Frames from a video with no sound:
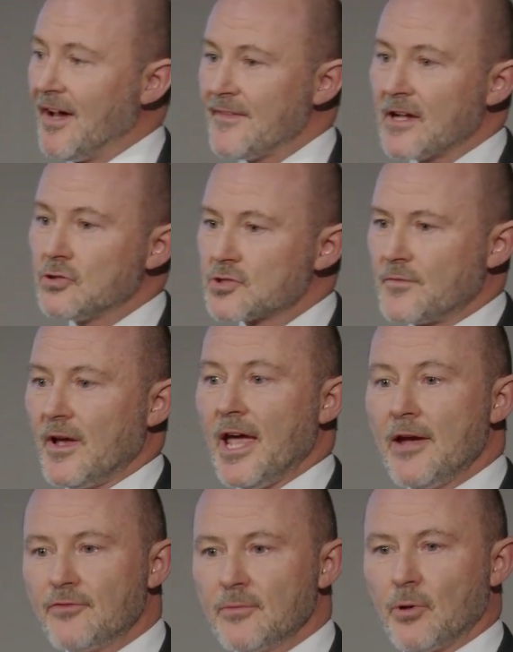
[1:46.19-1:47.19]
And that goes for
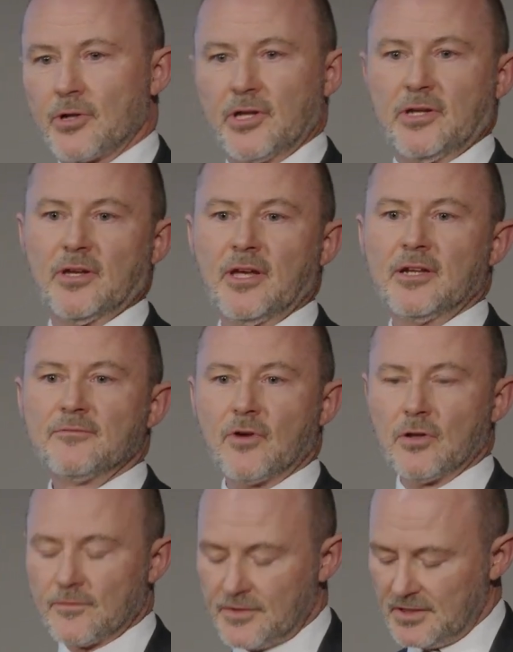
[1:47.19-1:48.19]
everybody
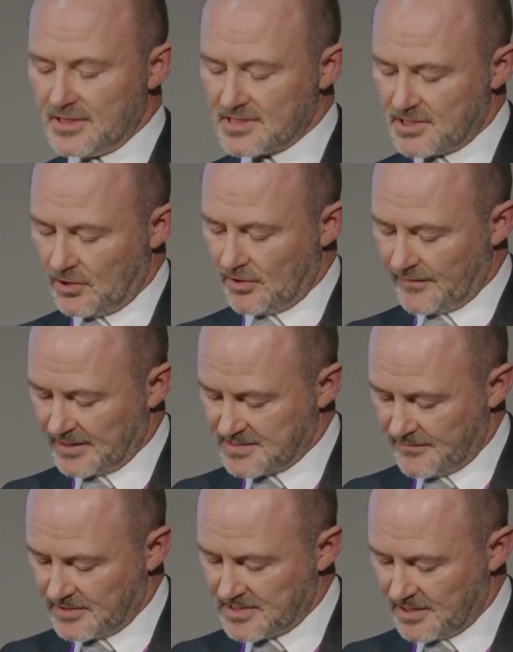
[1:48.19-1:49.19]
involved in this sort of
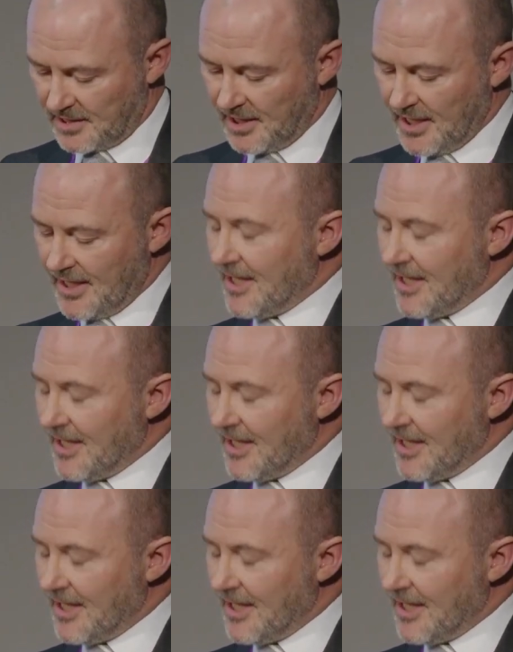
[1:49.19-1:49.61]
activity.